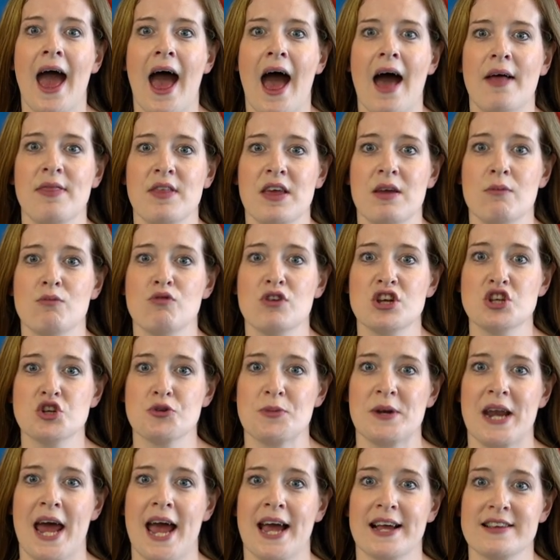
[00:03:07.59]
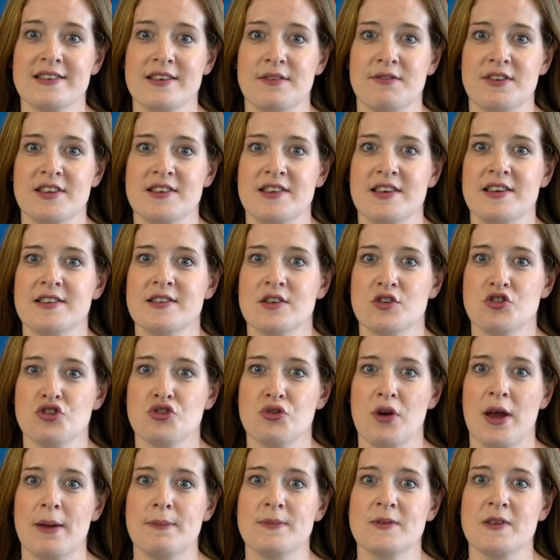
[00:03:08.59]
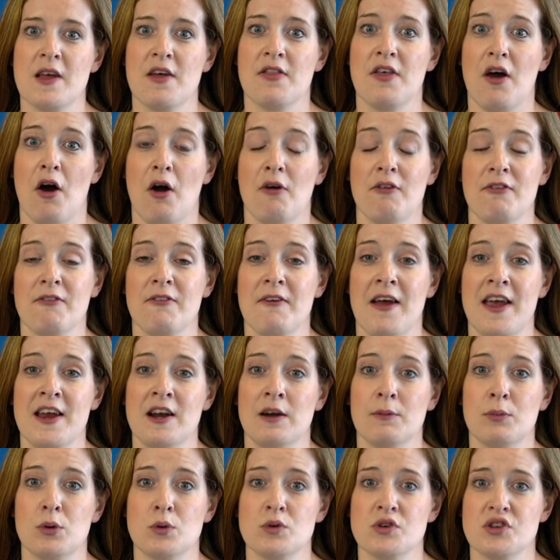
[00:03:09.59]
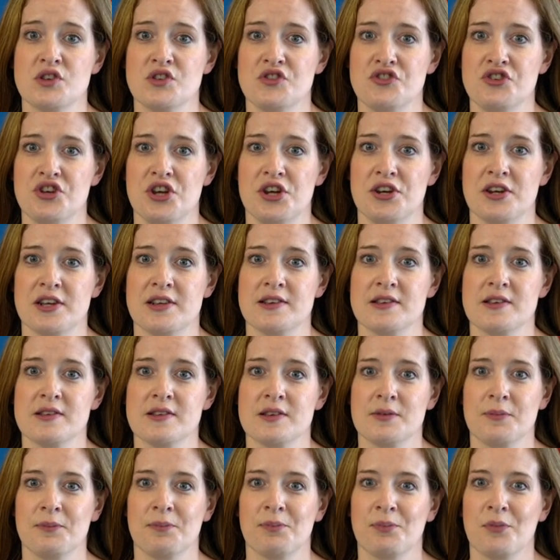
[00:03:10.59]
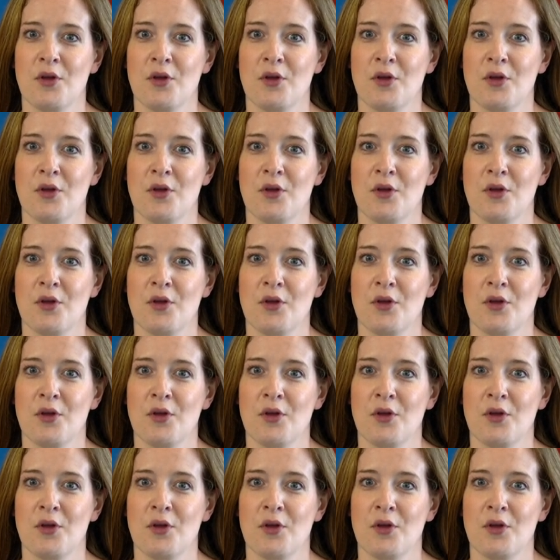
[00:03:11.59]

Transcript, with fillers: and the enrichment activities and trips that are available to students.